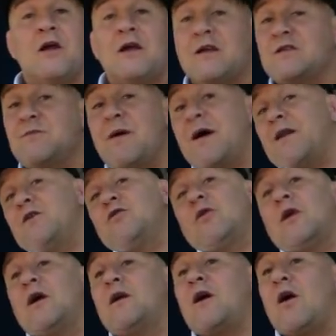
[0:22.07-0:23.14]
It's better you
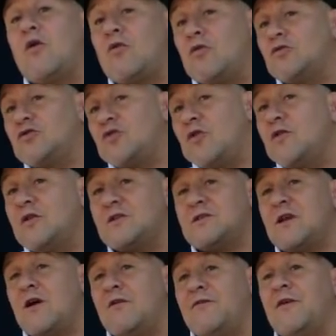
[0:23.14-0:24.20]
learn how to control
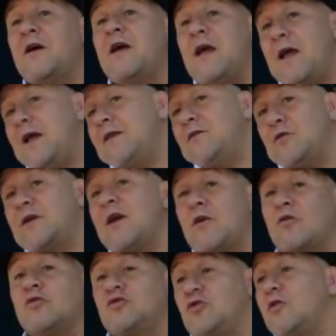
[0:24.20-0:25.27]
yourself and you can
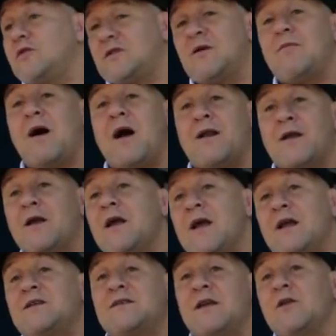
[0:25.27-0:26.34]
control somebody
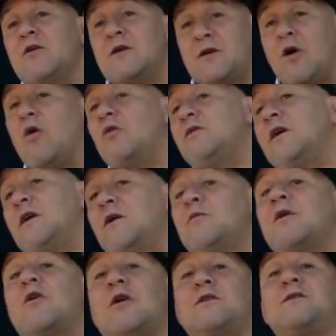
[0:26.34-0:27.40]
and say, look, hold him
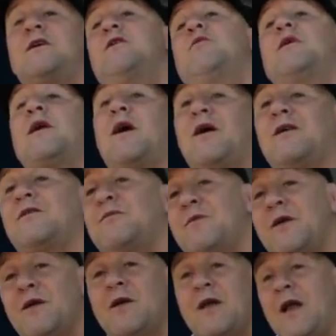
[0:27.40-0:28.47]
because he want to hurt me
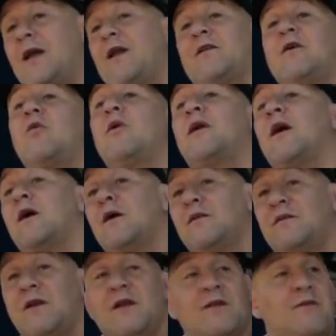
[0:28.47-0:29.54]
and I don't want to hurt
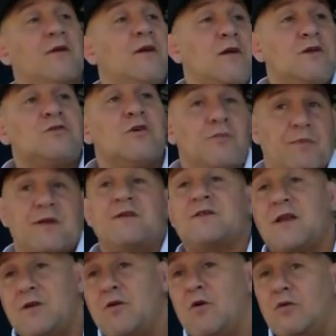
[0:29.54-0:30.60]
him so please,
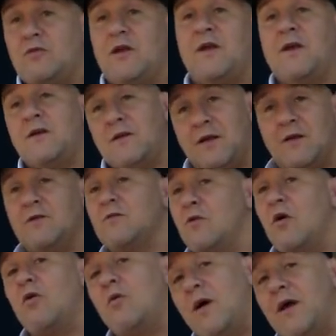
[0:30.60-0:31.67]
can you hold the hand and you
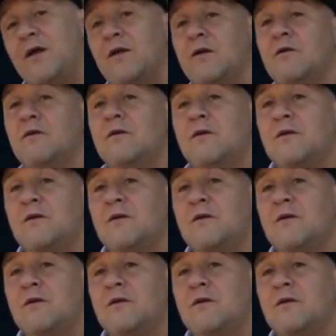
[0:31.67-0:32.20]
go away, you know?